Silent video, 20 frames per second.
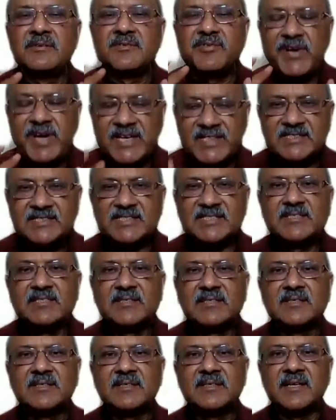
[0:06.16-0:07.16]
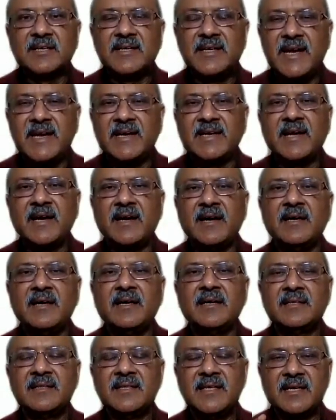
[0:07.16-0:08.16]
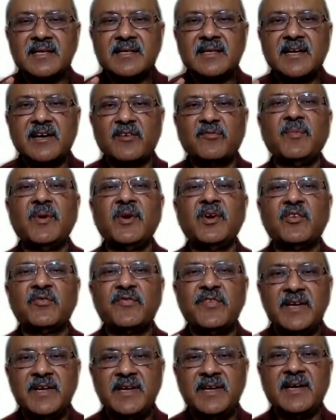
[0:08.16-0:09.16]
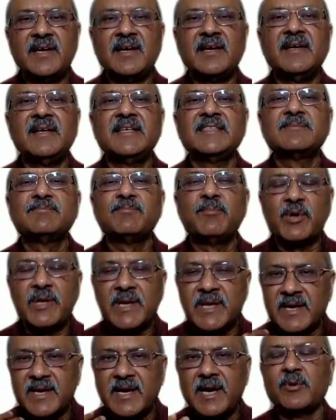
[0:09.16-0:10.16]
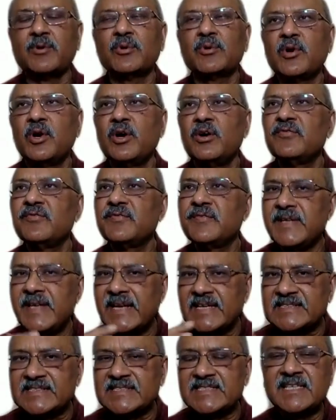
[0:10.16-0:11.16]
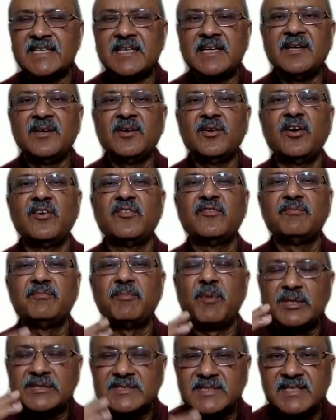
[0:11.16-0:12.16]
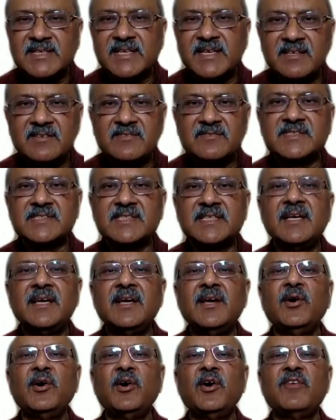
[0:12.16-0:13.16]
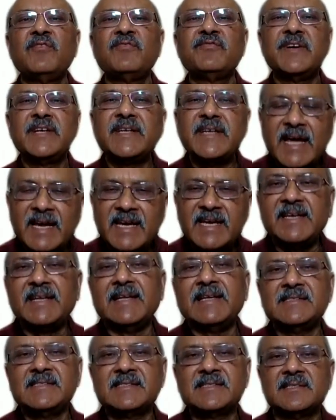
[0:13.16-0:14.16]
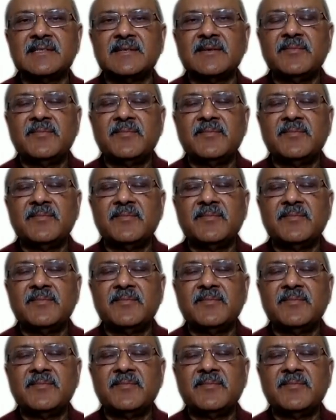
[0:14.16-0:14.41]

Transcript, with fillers: trust the data that government of India is putting out of testing, of positives, of fatalities?